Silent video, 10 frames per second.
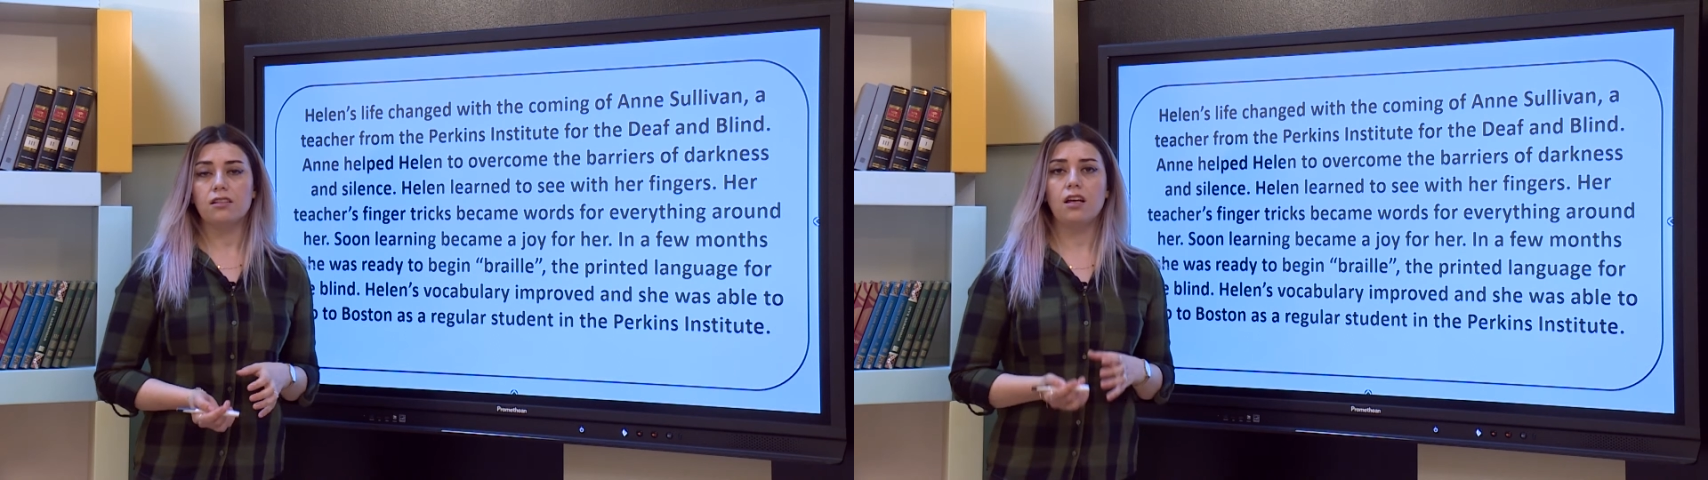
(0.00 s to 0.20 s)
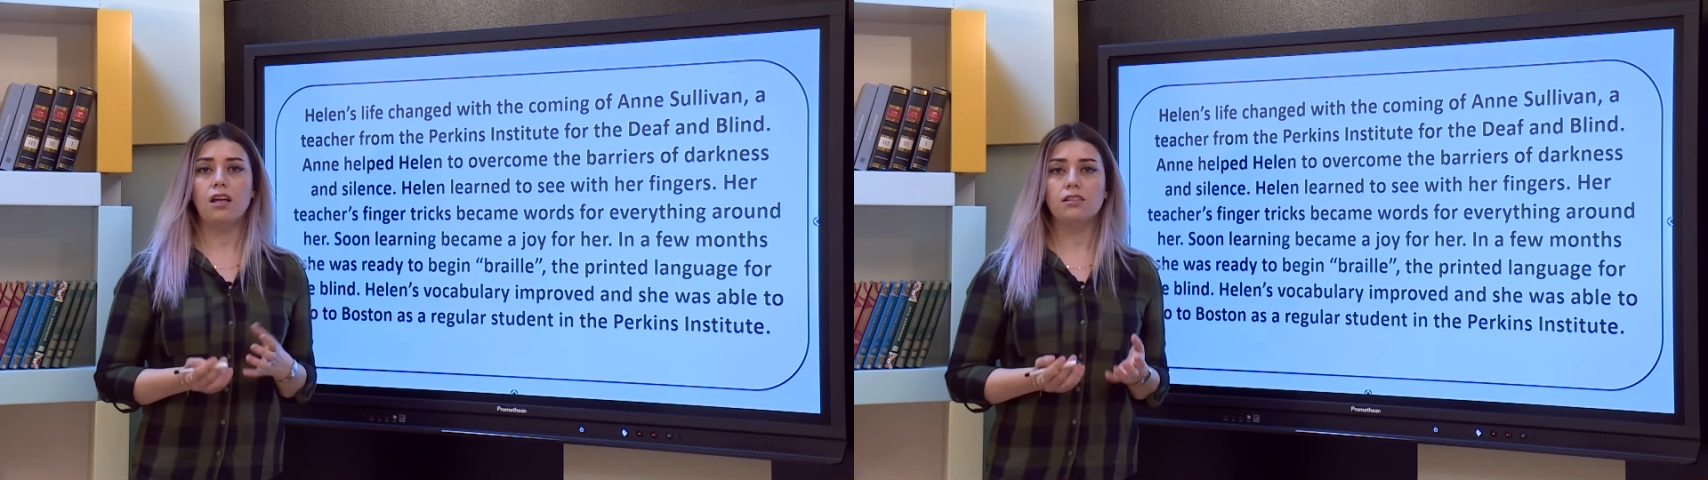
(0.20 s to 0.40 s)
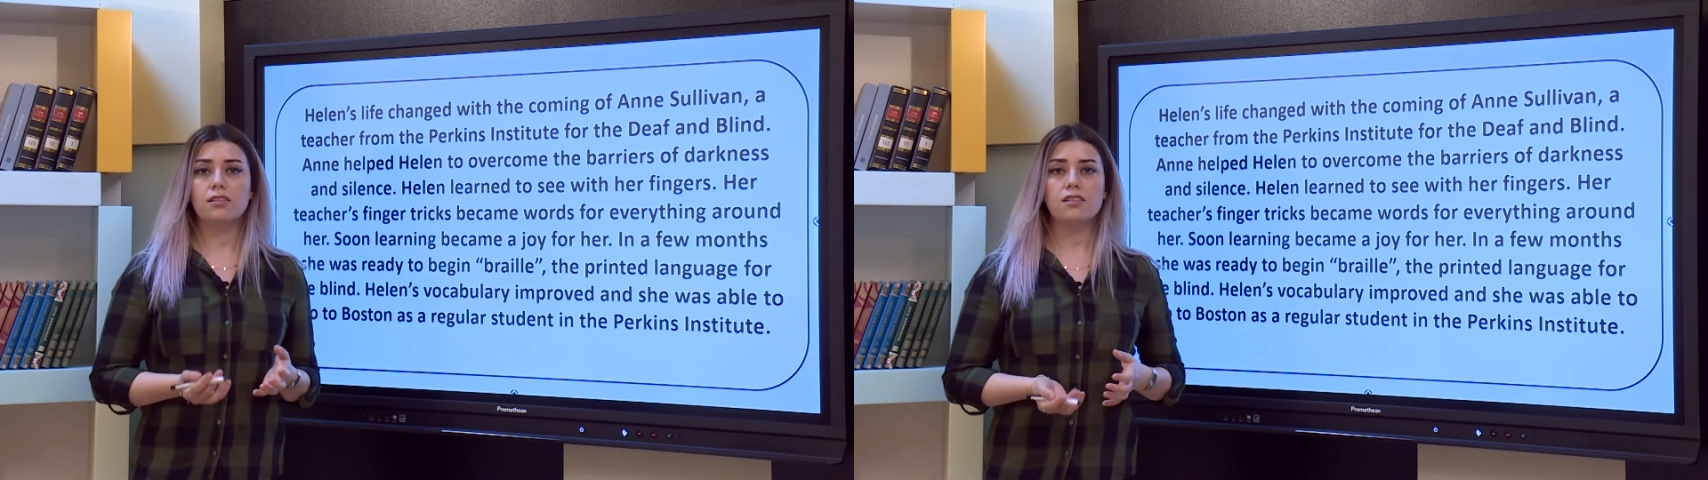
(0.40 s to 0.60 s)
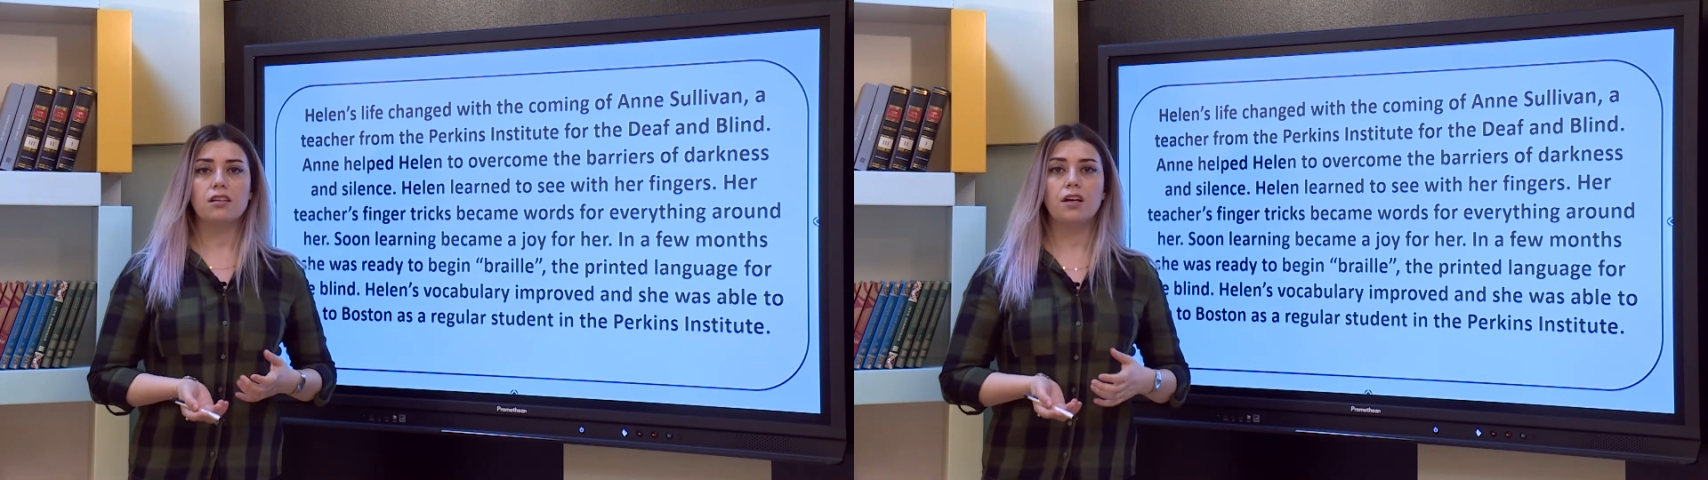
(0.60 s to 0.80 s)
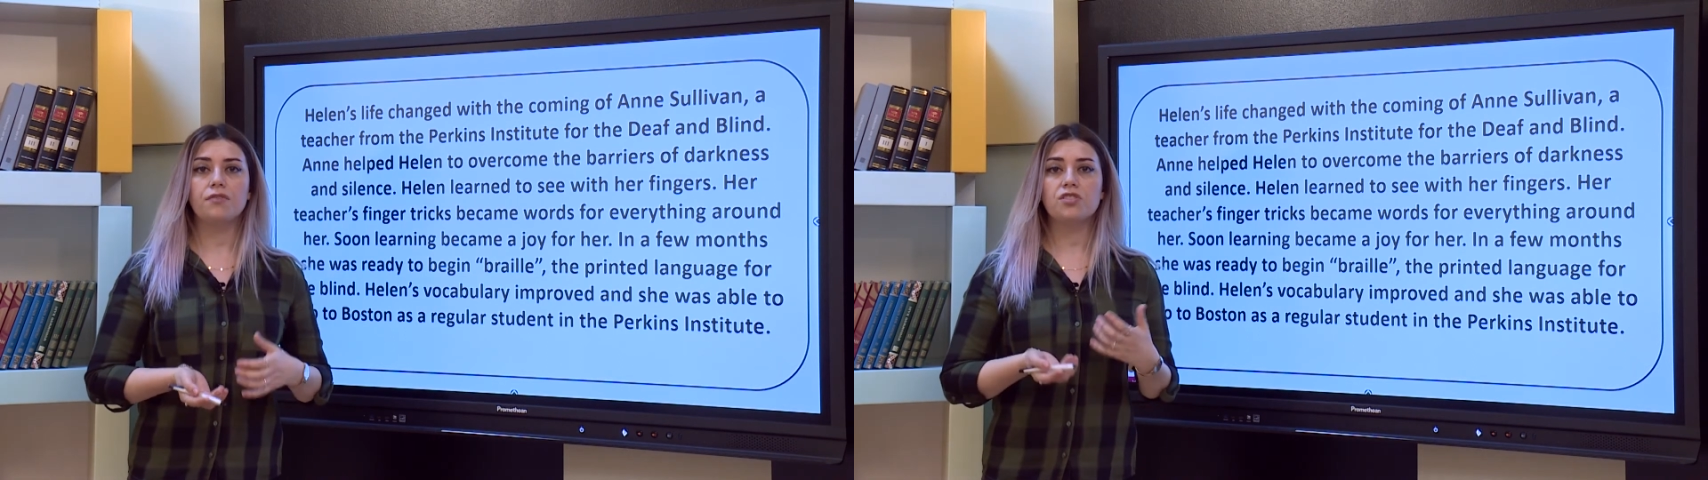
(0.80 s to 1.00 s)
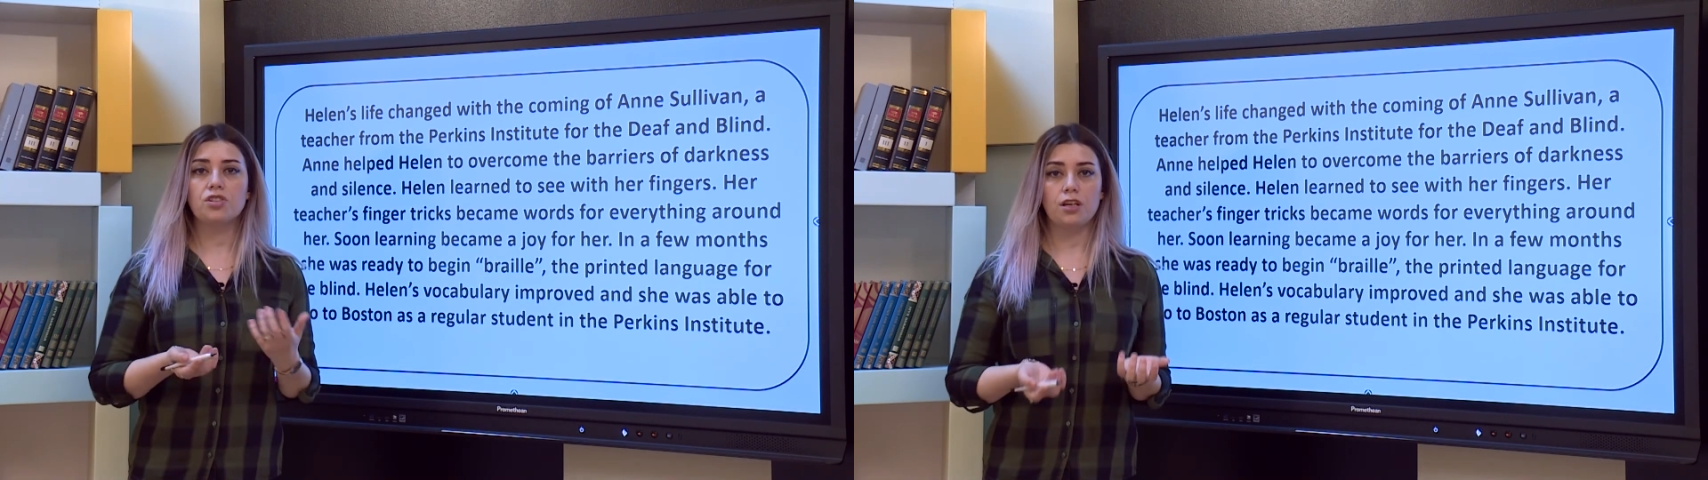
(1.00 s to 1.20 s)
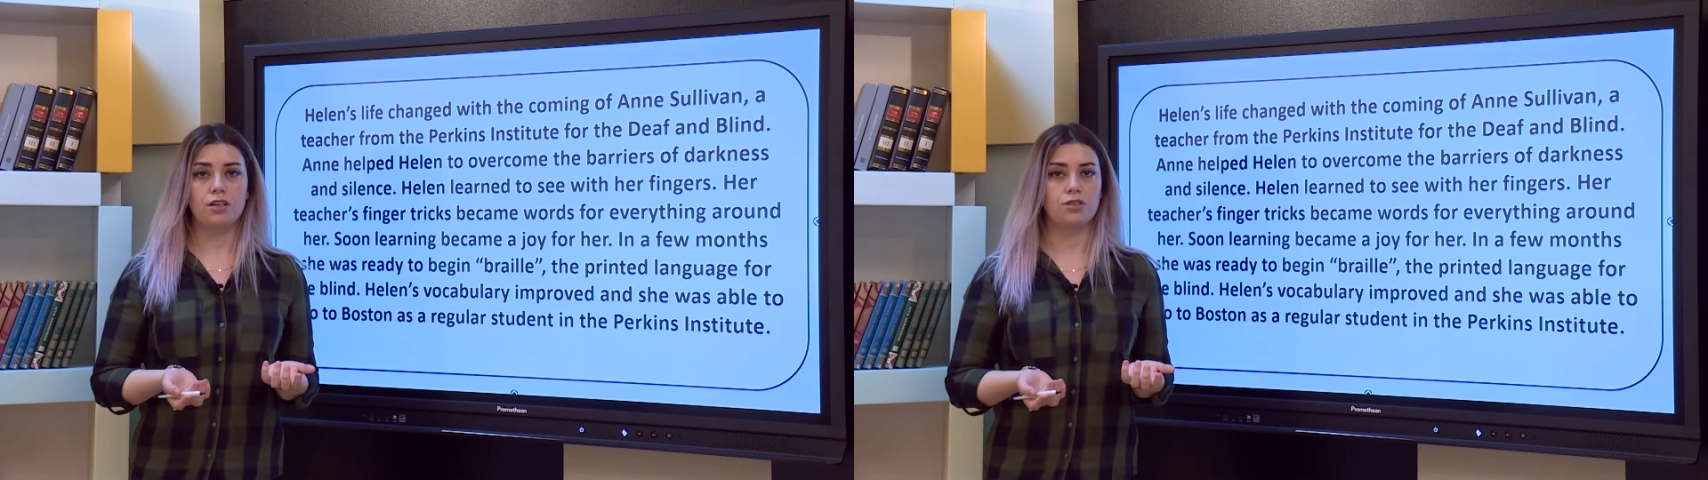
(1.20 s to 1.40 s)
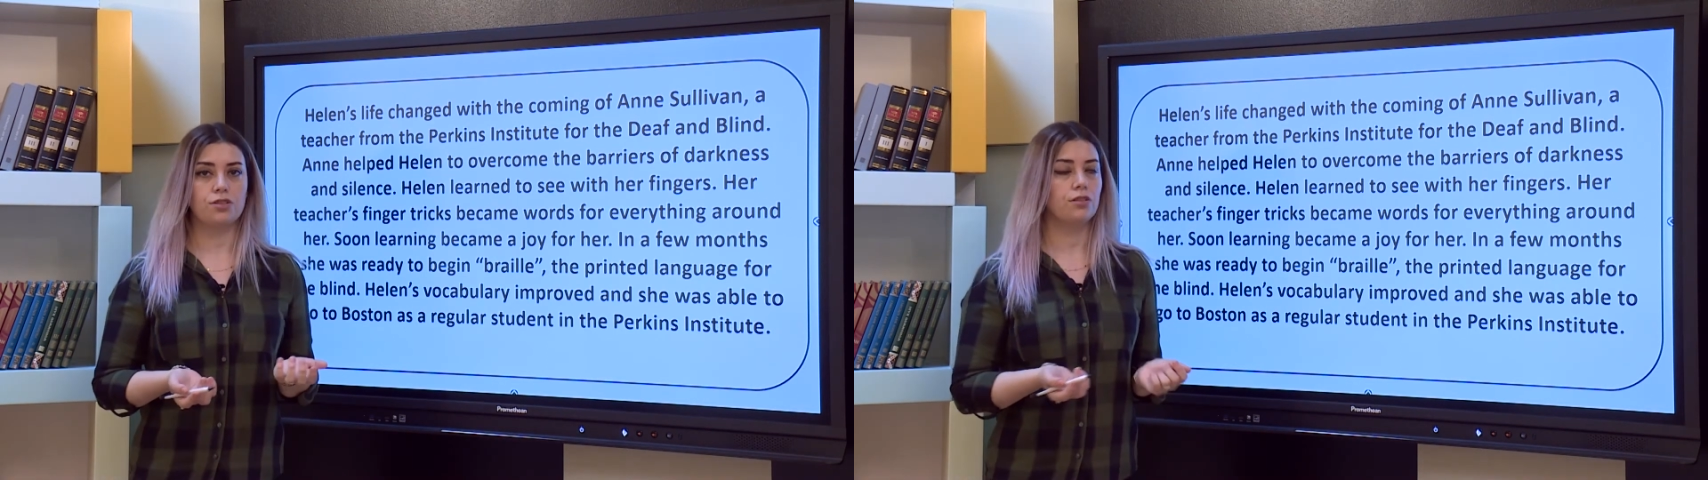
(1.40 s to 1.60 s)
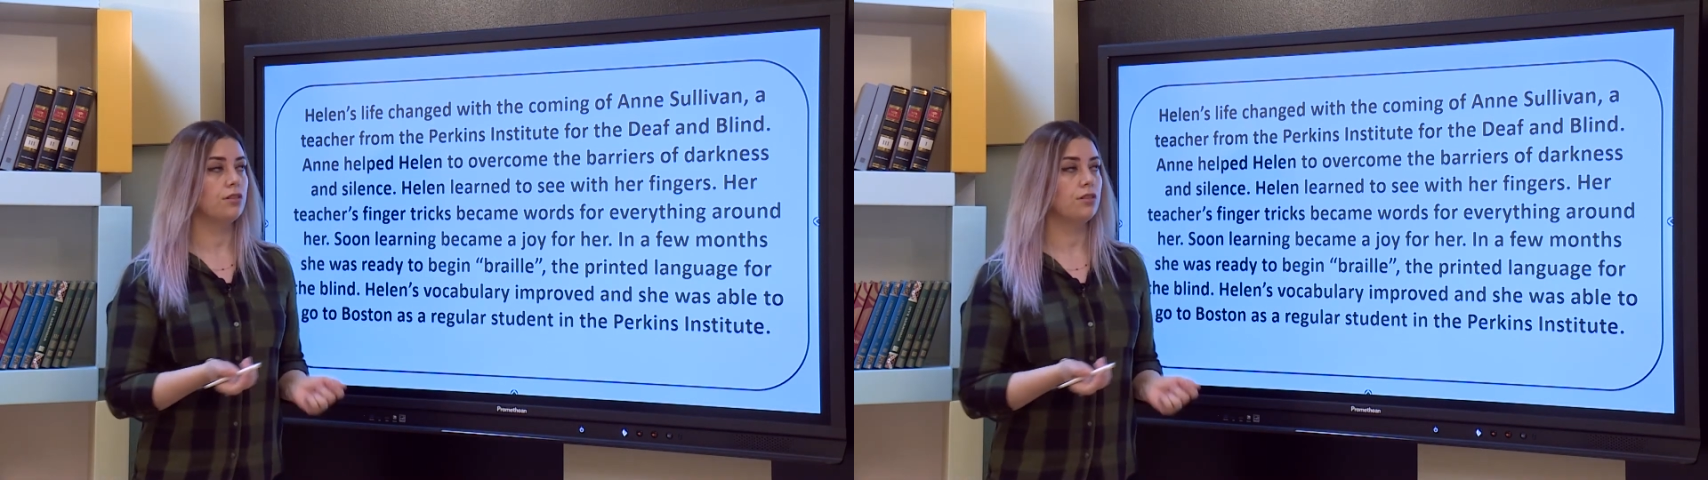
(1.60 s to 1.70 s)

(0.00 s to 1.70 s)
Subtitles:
Helen's life changed.